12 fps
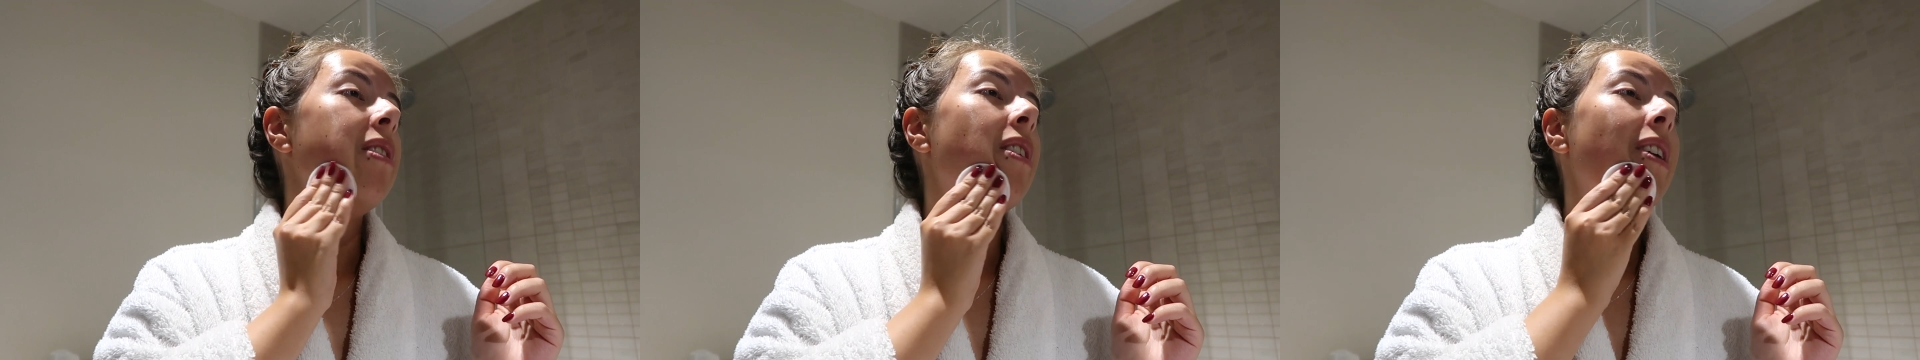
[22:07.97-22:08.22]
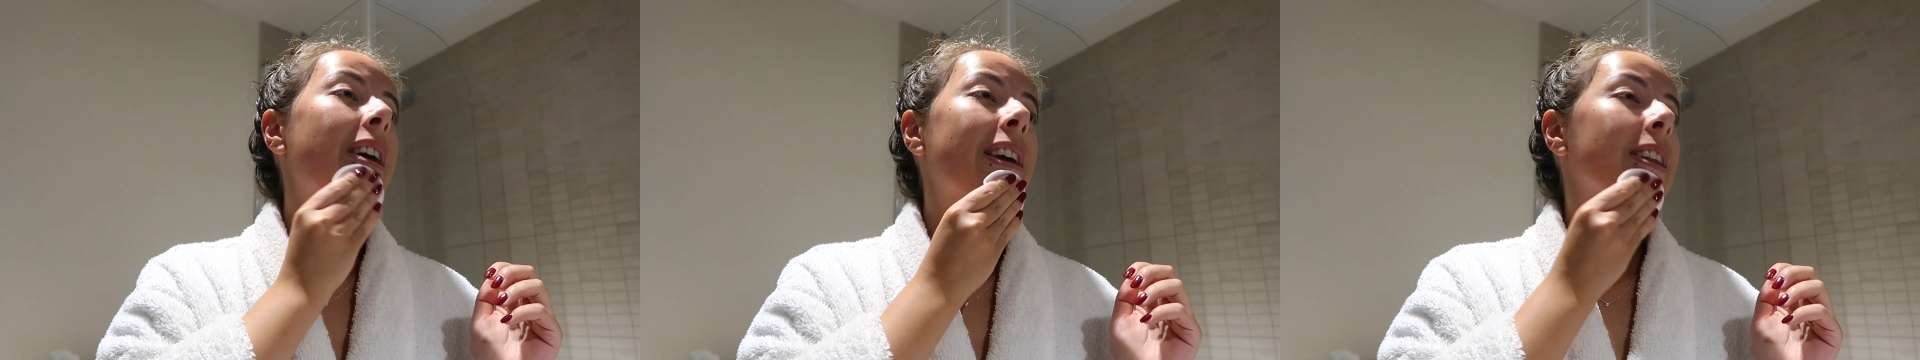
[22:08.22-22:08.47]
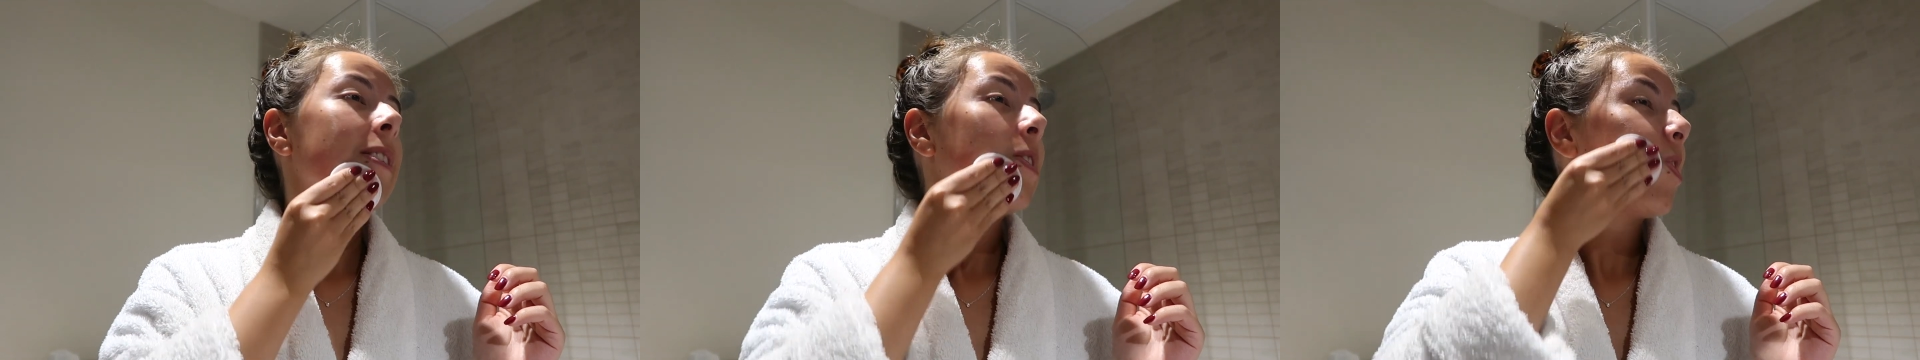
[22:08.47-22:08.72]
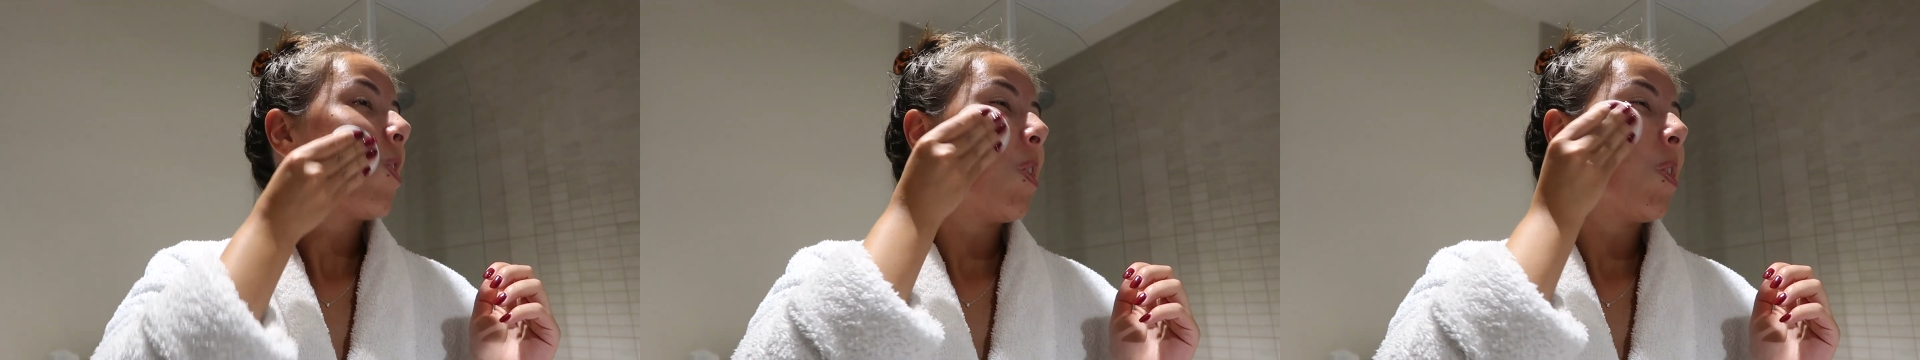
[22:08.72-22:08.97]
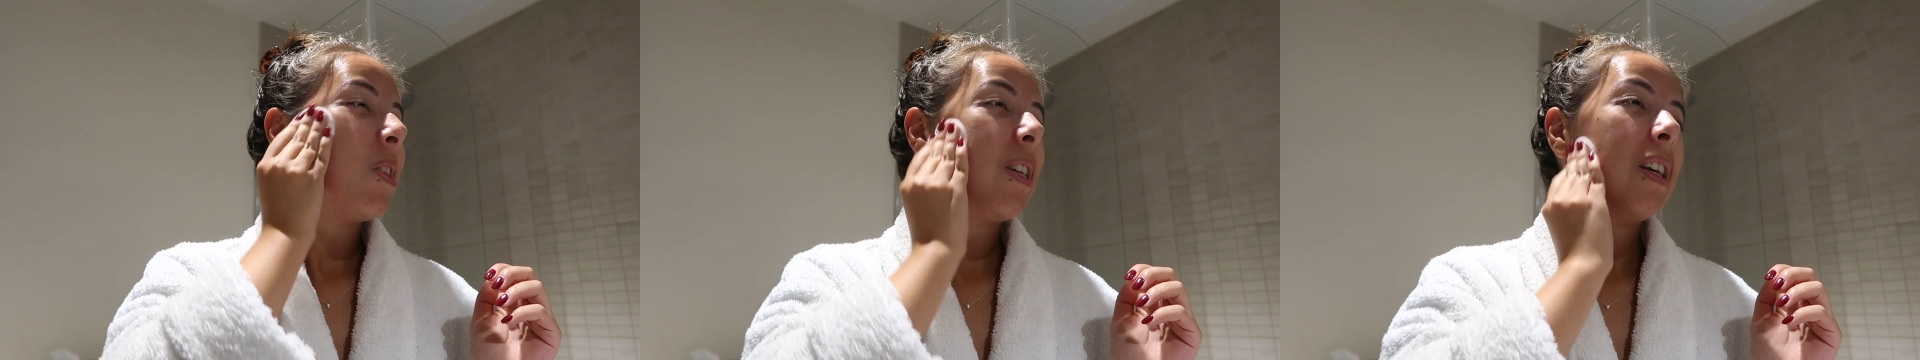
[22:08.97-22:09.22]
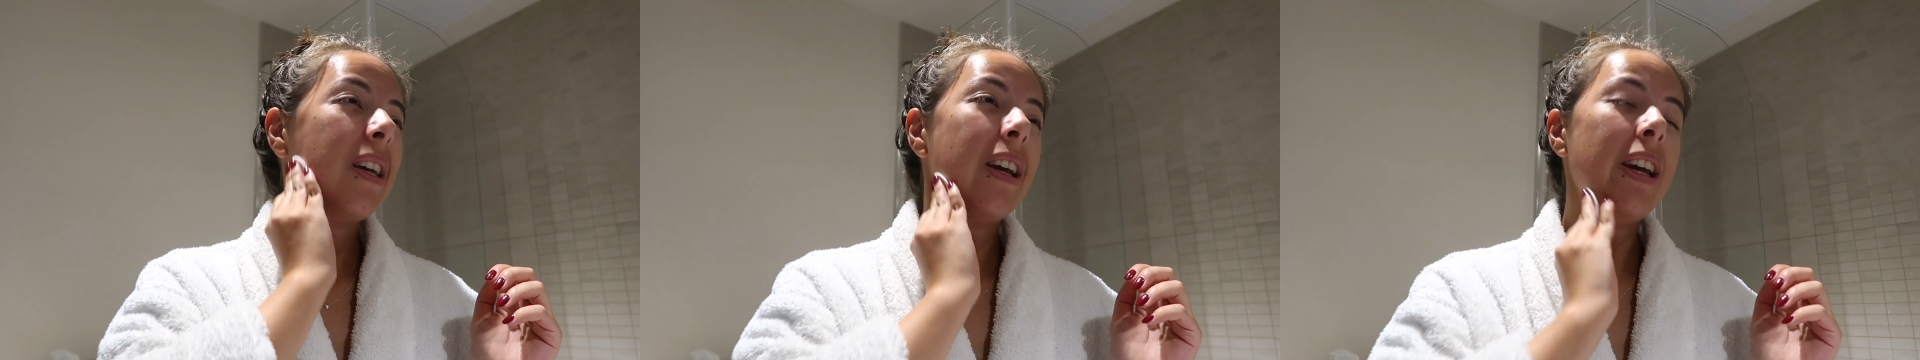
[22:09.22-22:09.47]

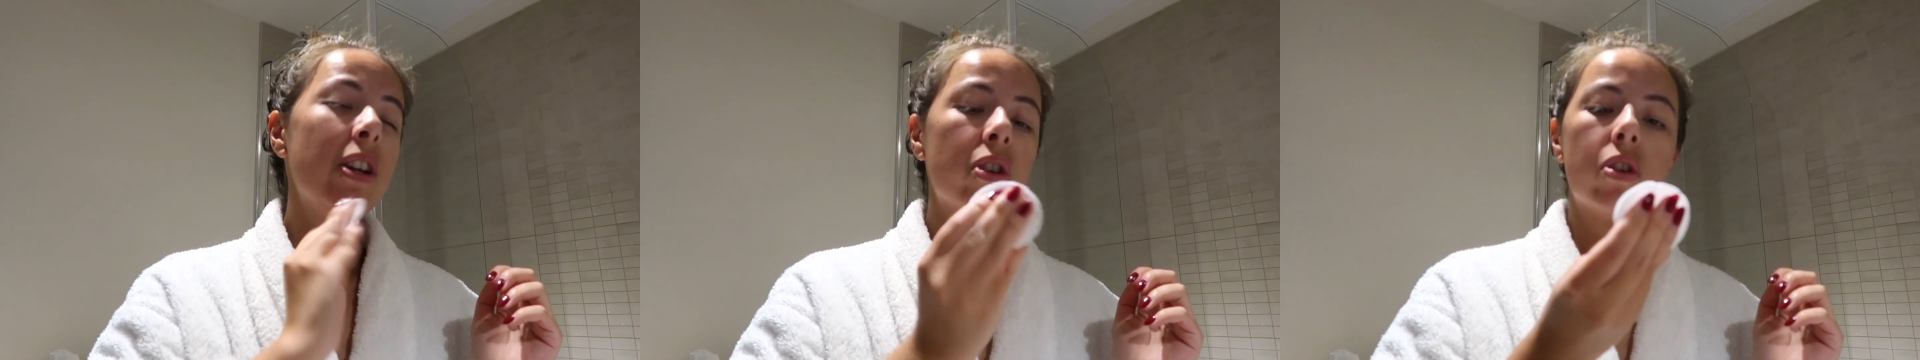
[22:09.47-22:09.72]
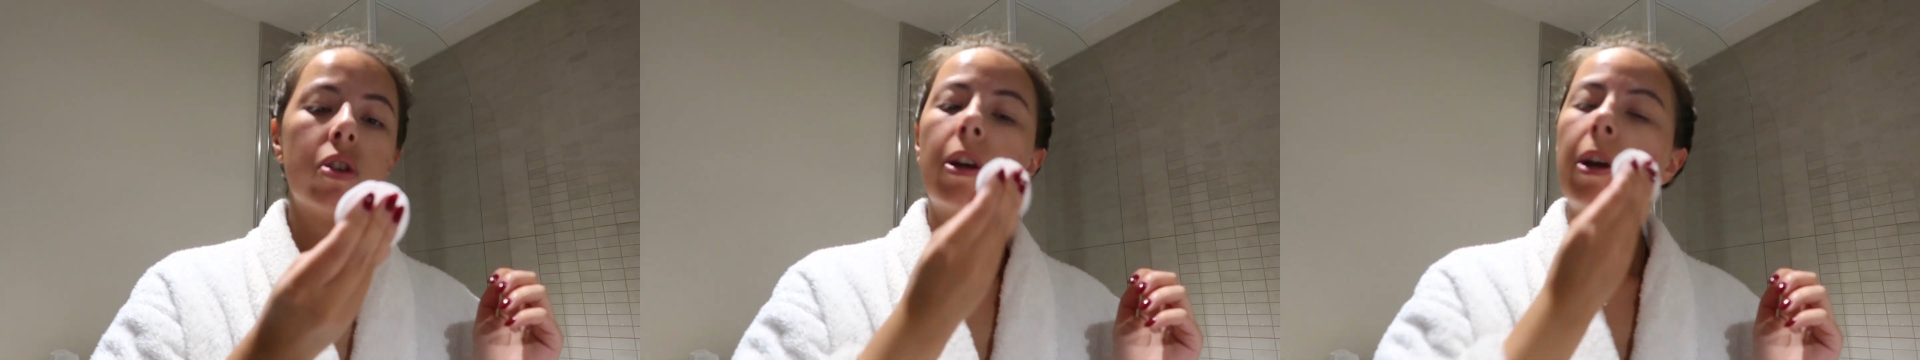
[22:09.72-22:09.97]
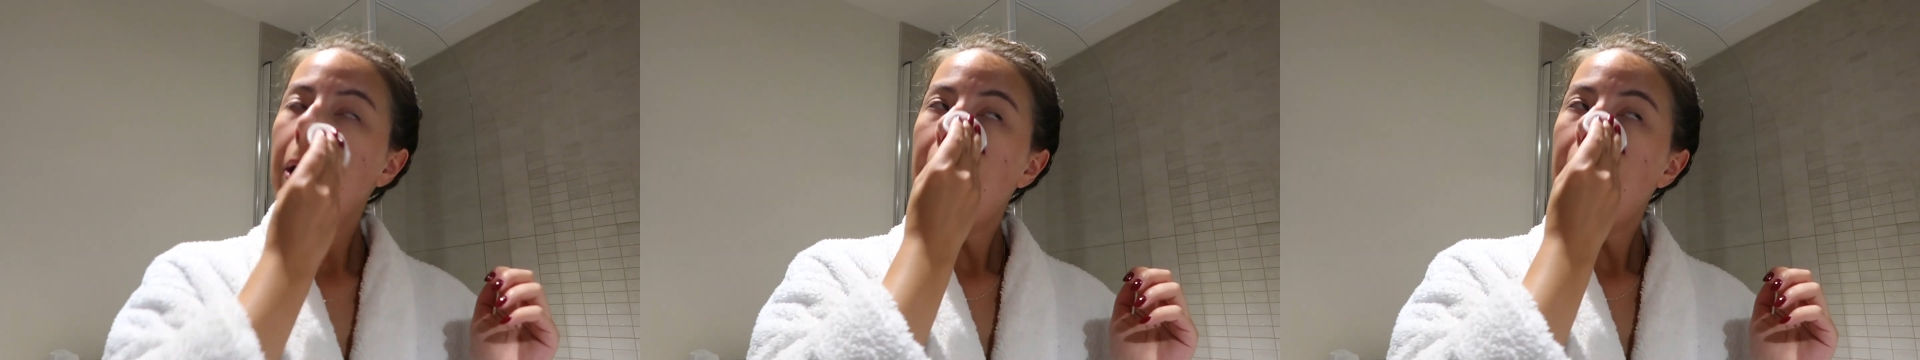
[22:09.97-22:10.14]
9.30ish